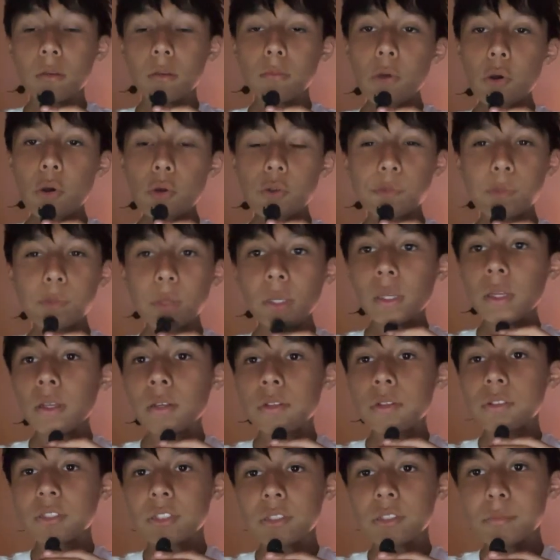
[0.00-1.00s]
Most
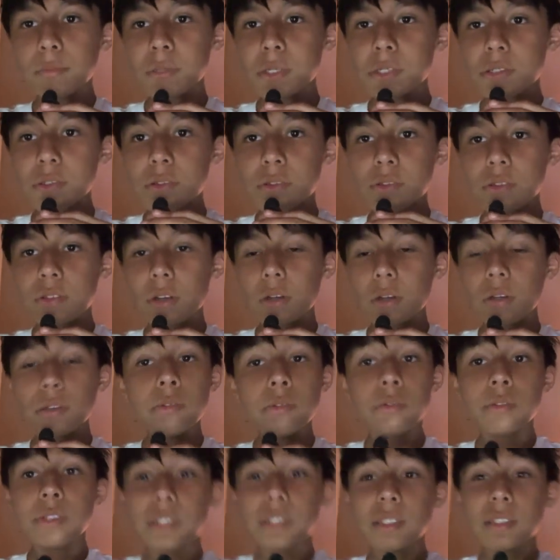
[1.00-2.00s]
beginner sim racers are
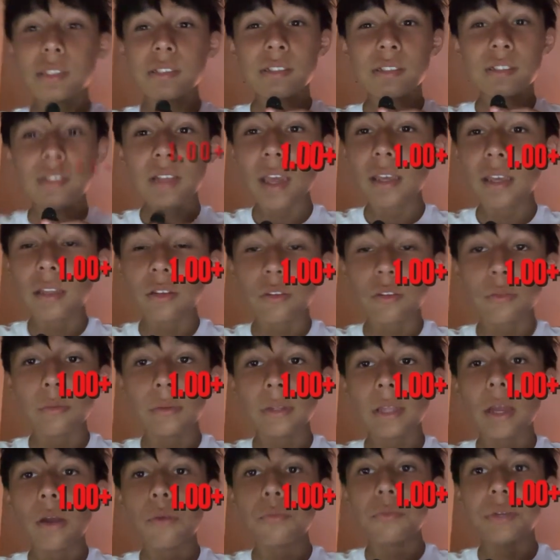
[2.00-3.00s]
losing seconds
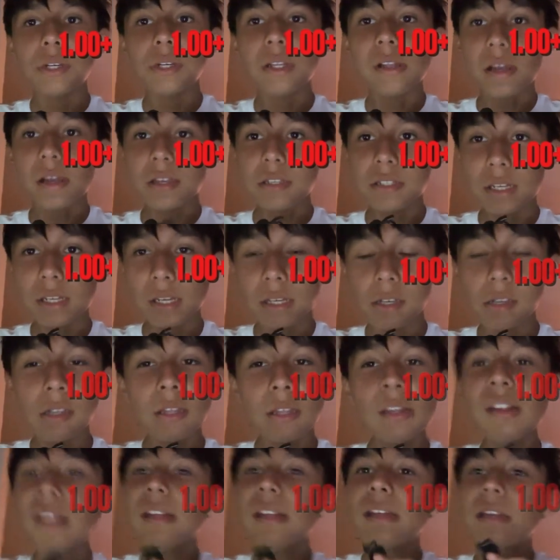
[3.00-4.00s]
without realizing it.
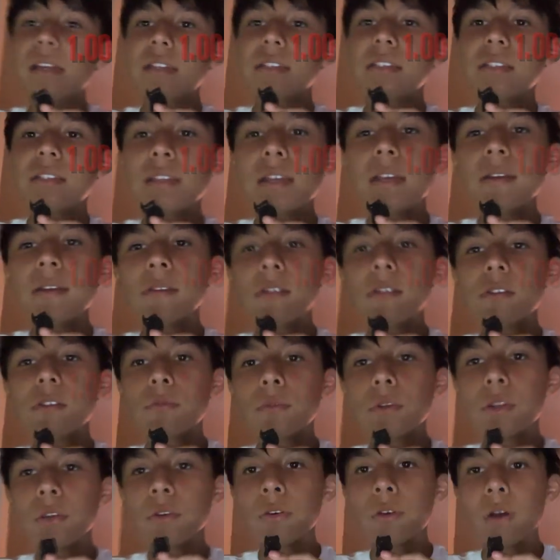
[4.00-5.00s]
And today in this
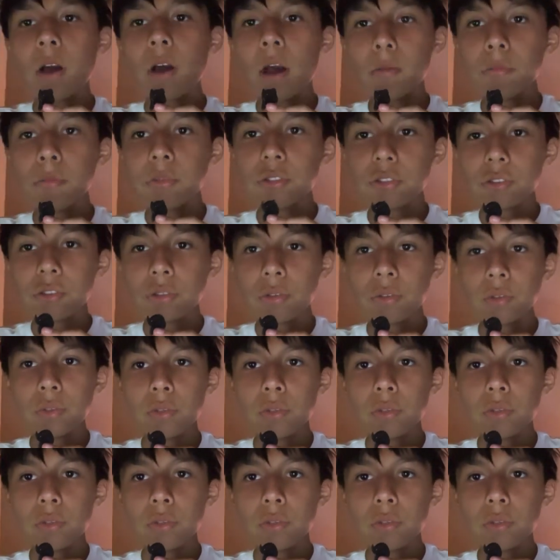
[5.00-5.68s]
video, I'm going to show